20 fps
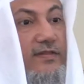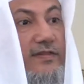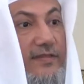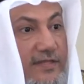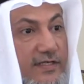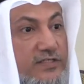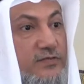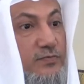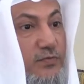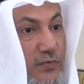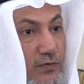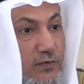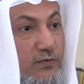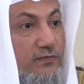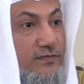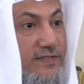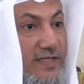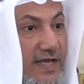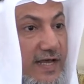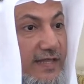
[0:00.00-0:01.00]
this
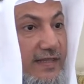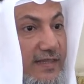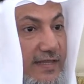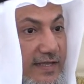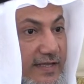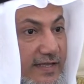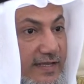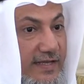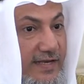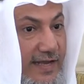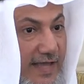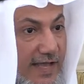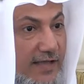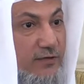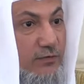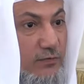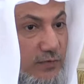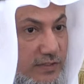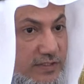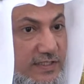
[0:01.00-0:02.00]
proves that the
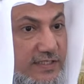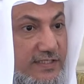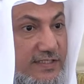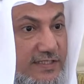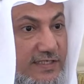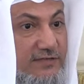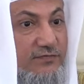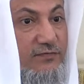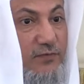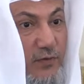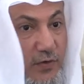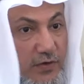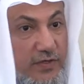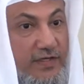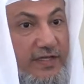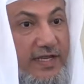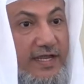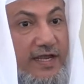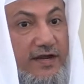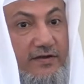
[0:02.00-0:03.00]
language itself
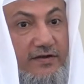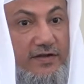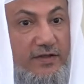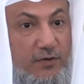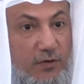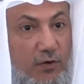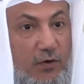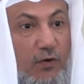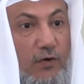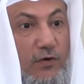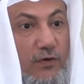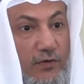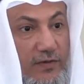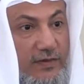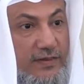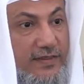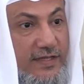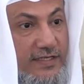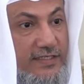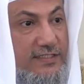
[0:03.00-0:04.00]
could carry
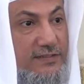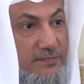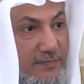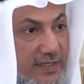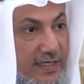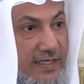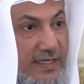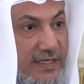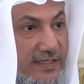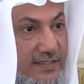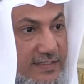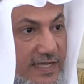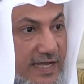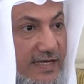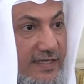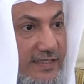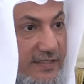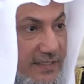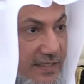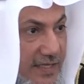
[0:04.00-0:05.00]
all these meanings
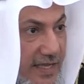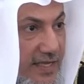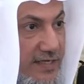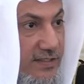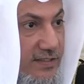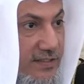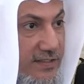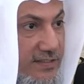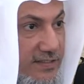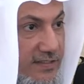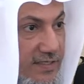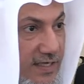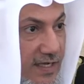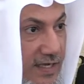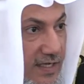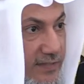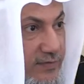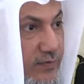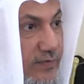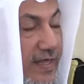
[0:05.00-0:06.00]
and indications
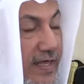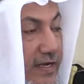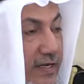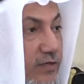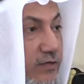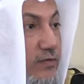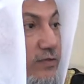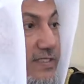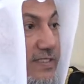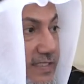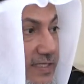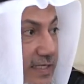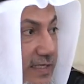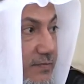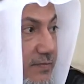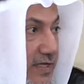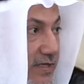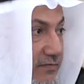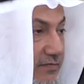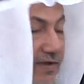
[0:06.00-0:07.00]
so that it will still be